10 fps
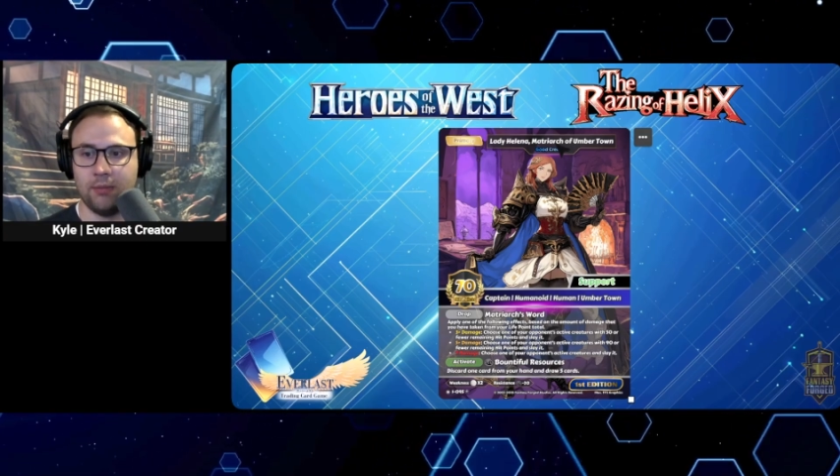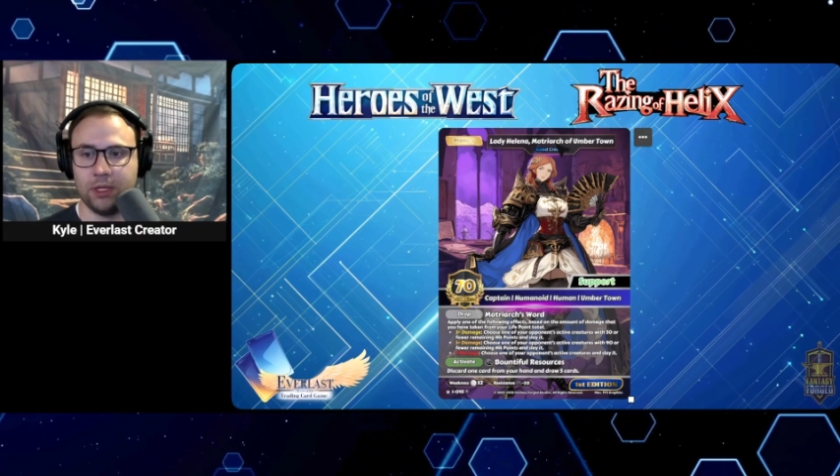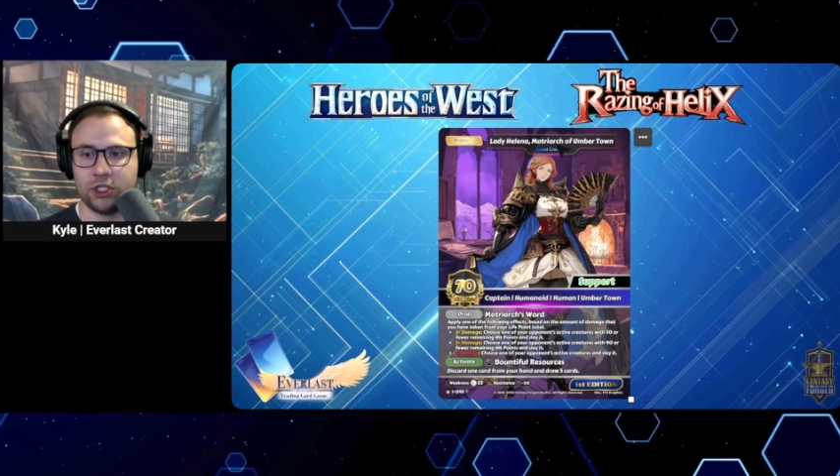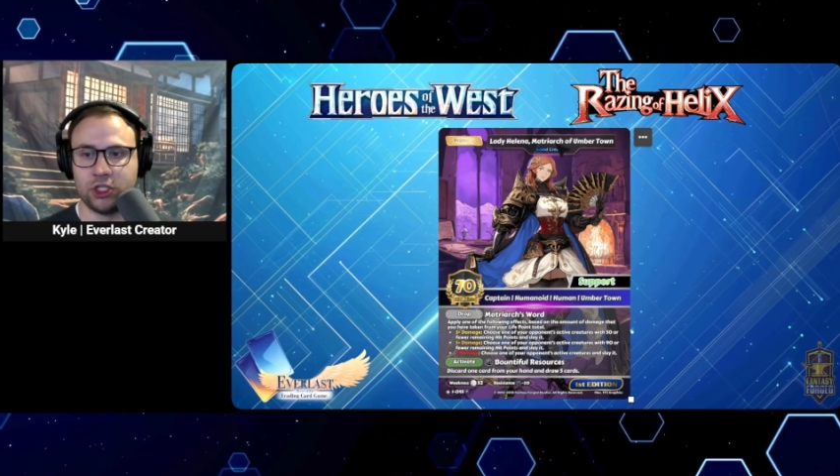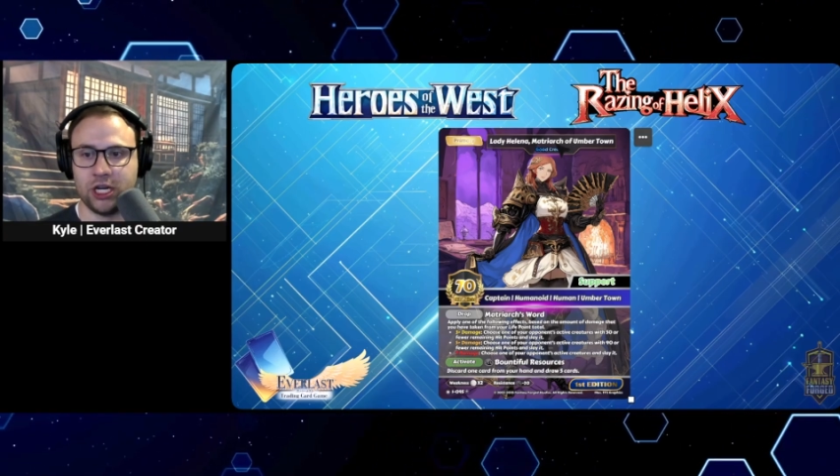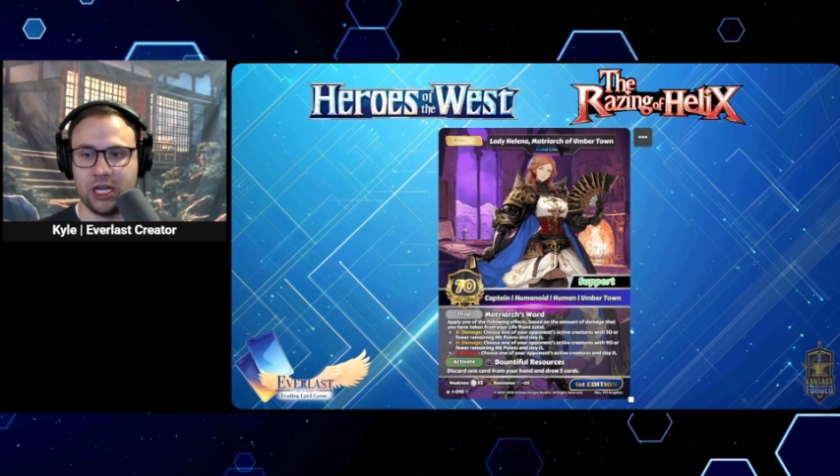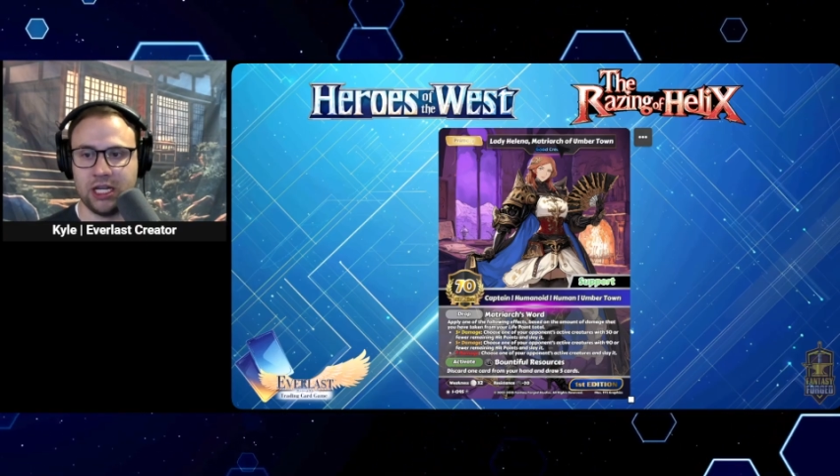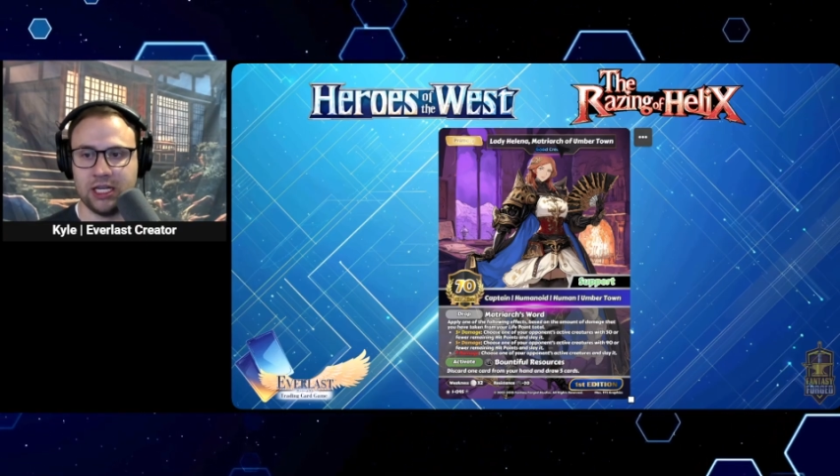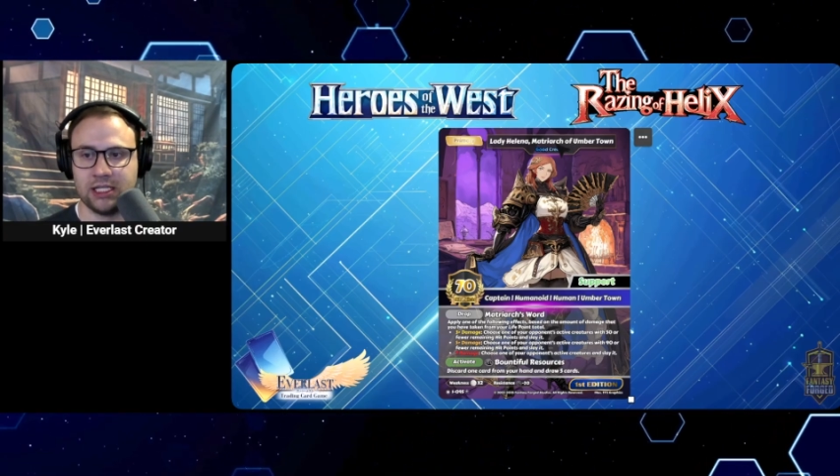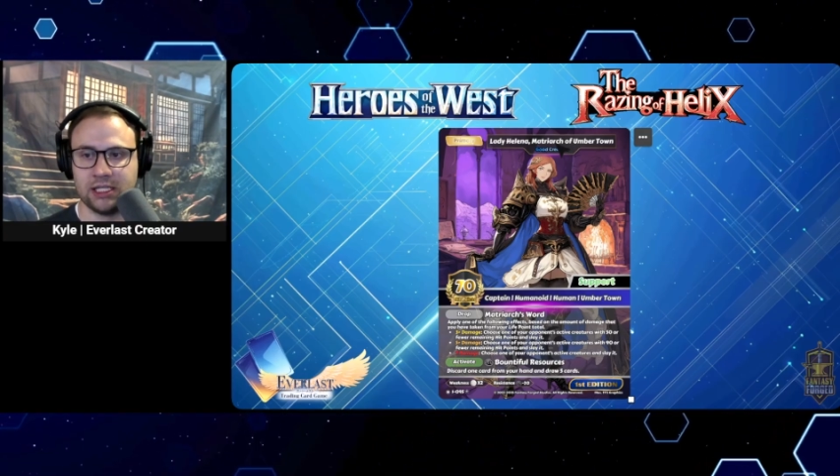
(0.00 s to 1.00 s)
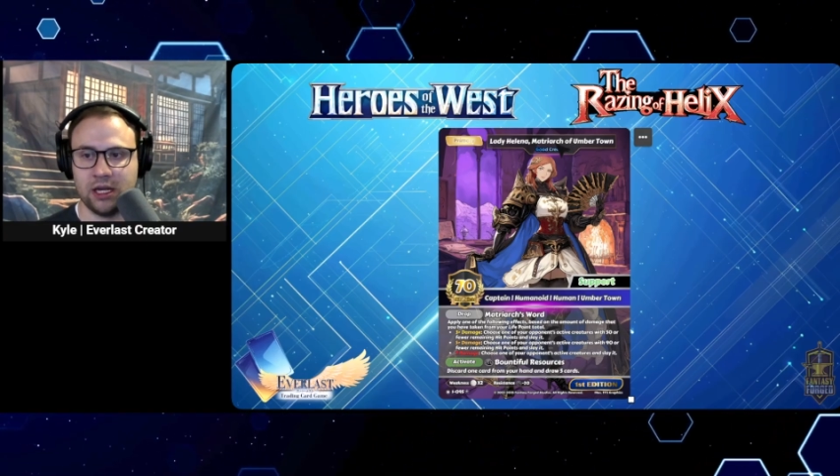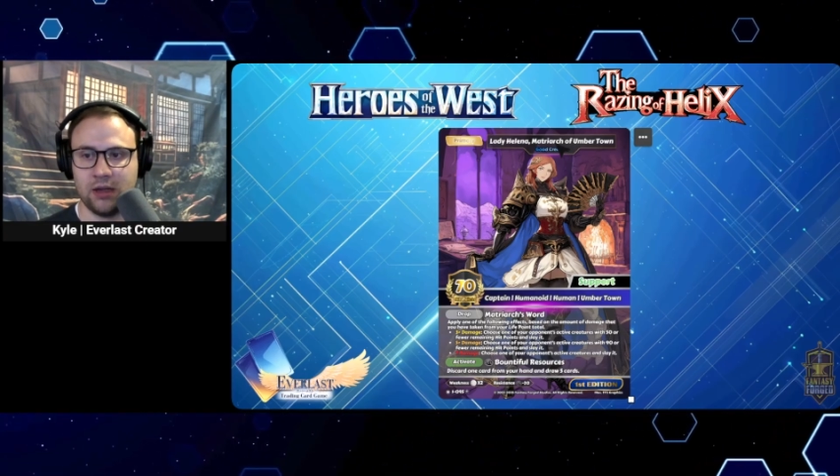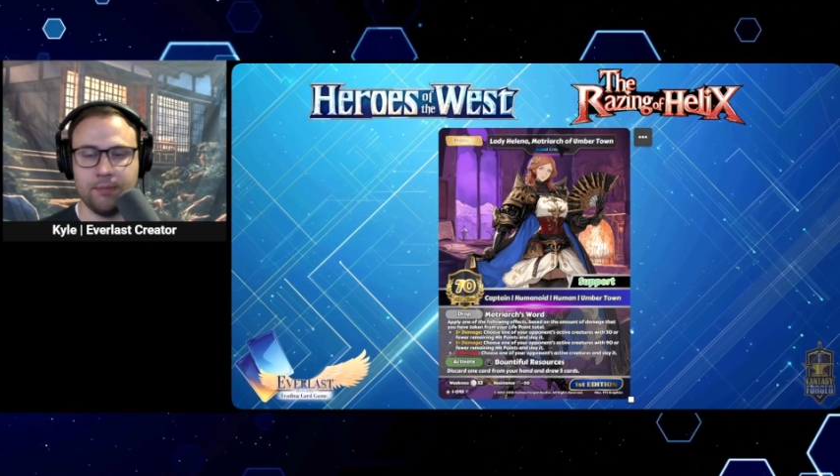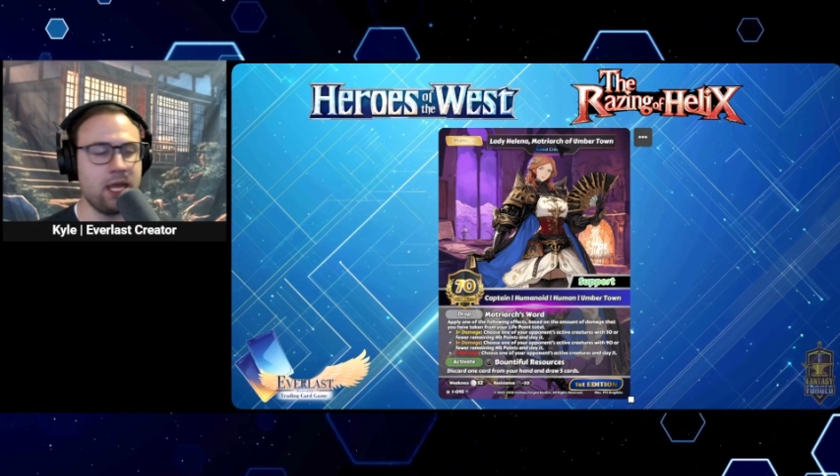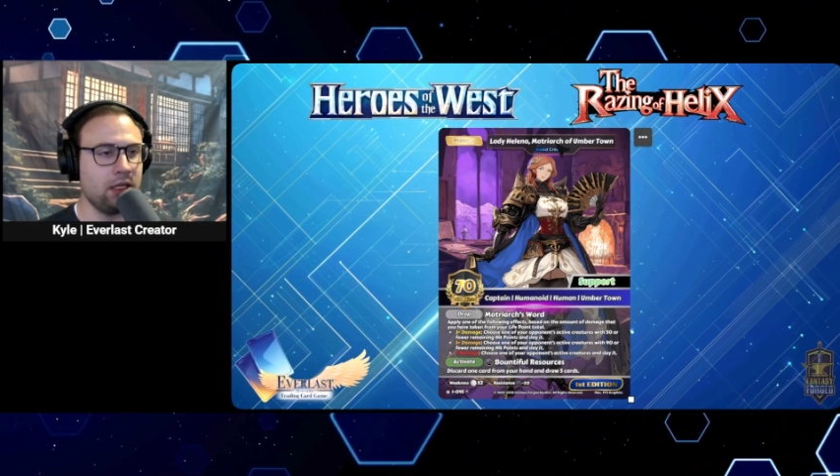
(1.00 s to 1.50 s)
She is the
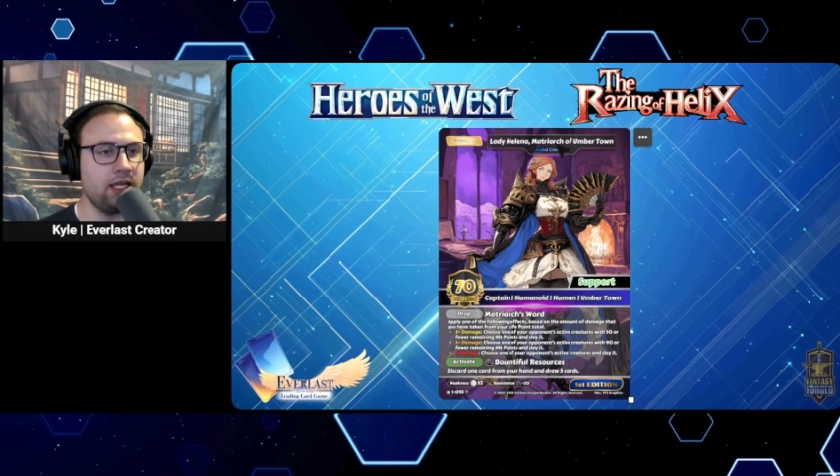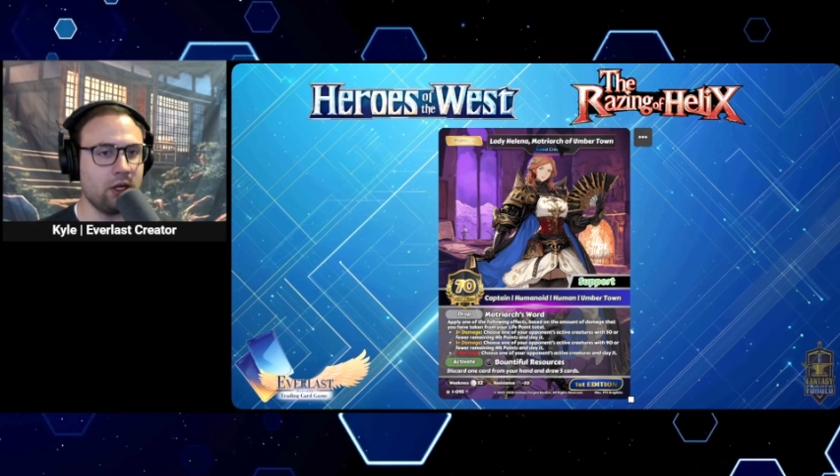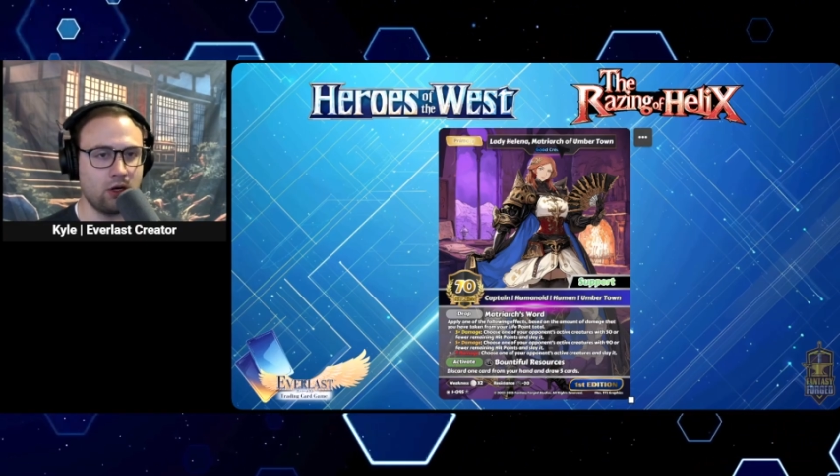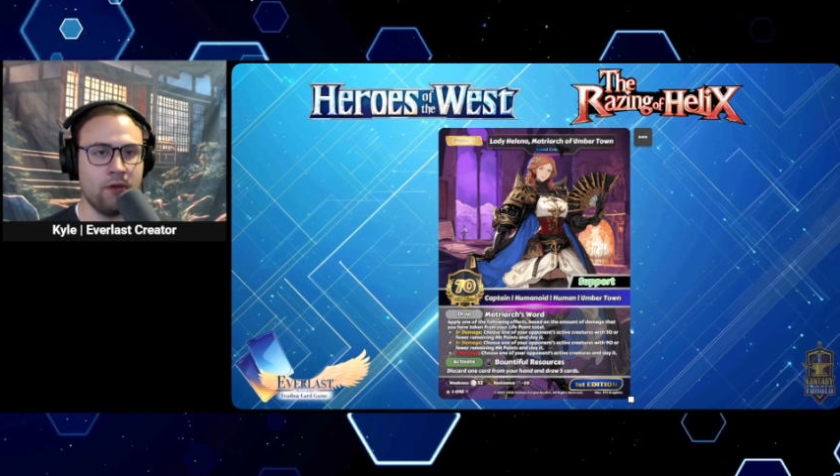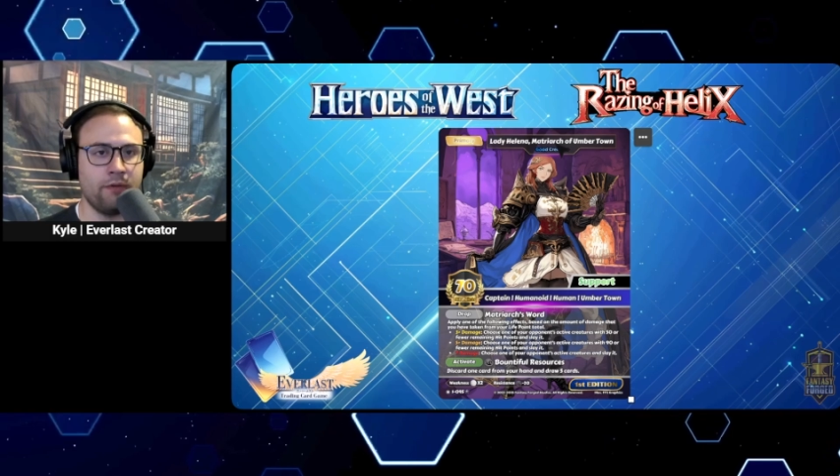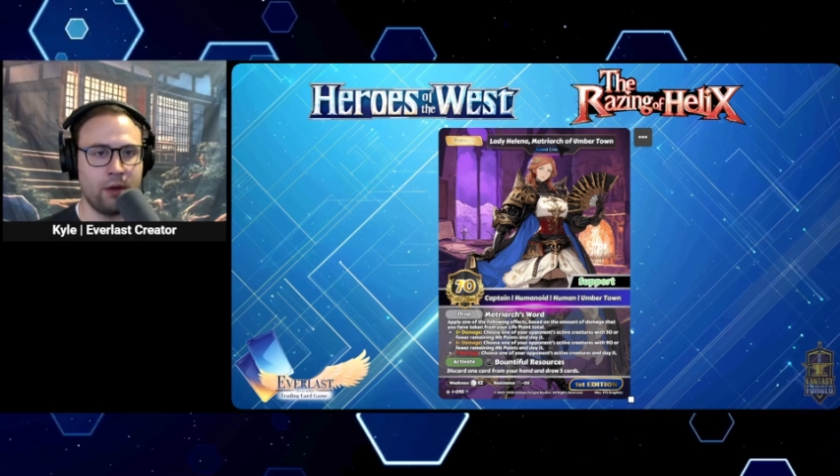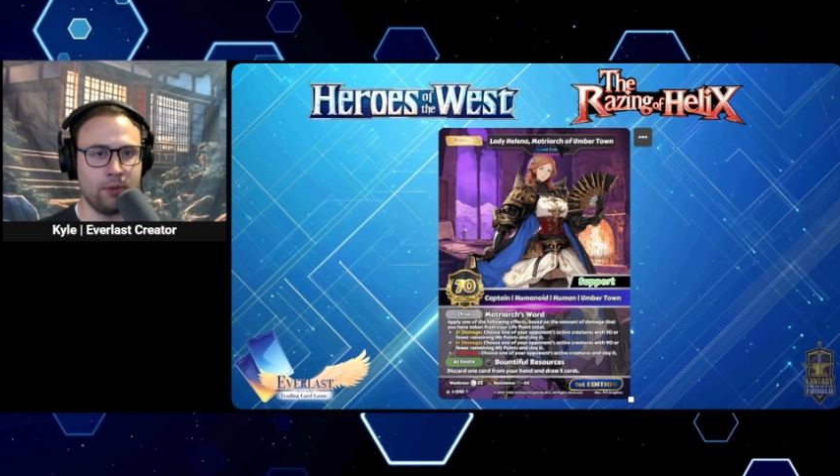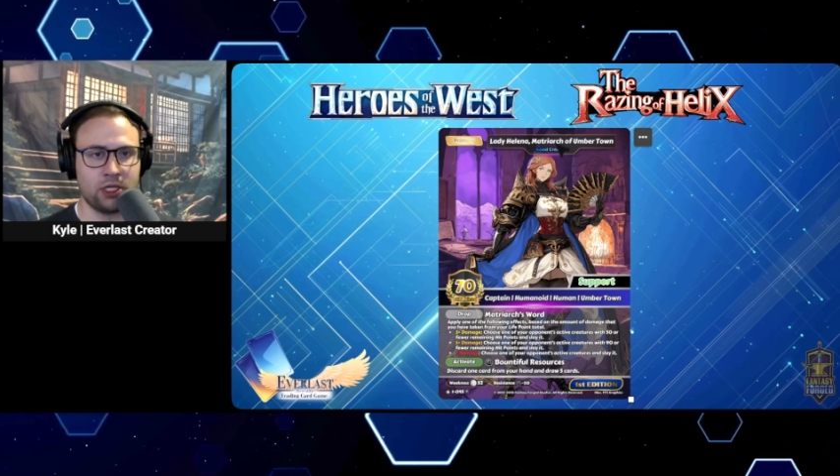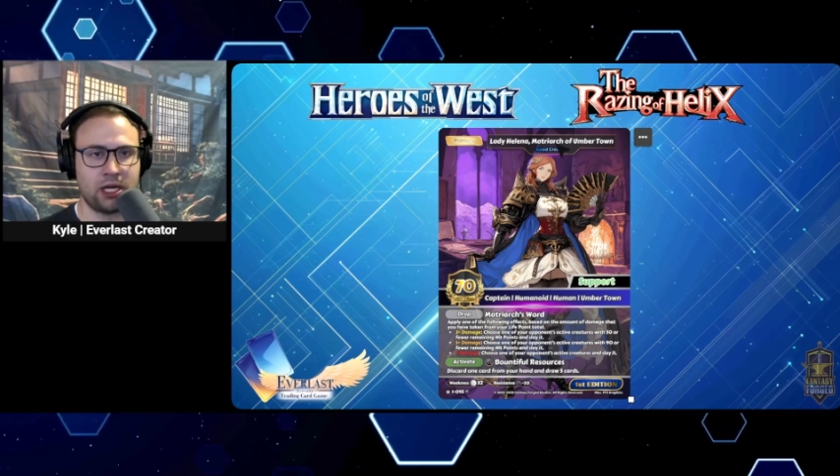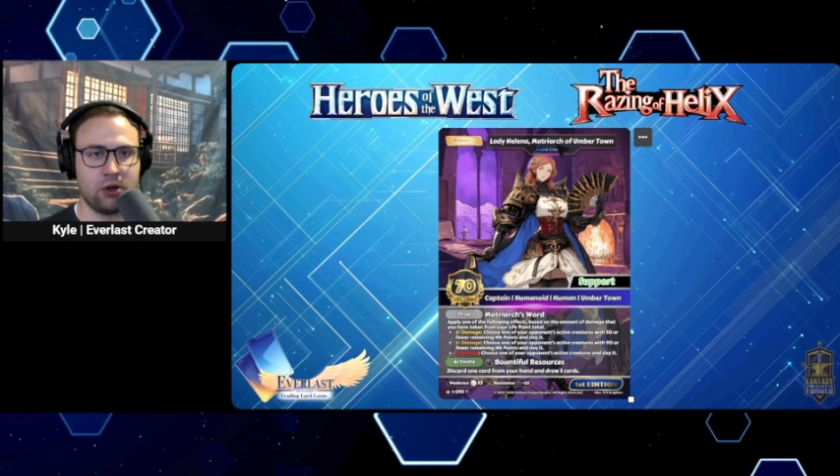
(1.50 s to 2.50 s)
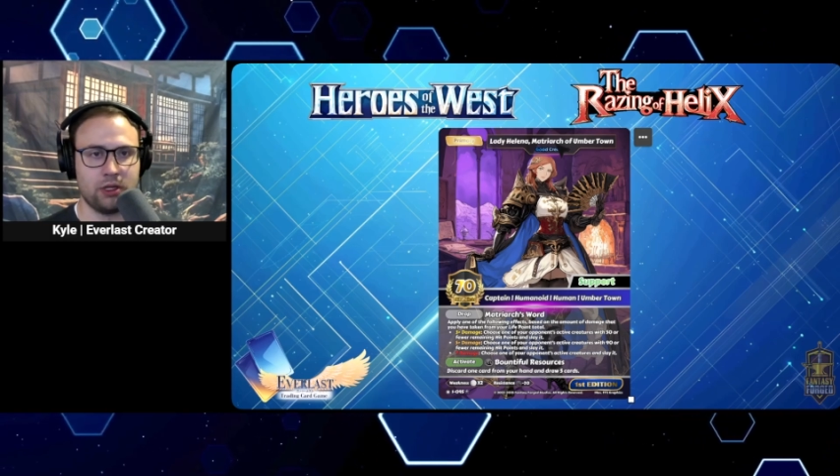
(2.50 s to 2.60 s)
main leader of Umbertown,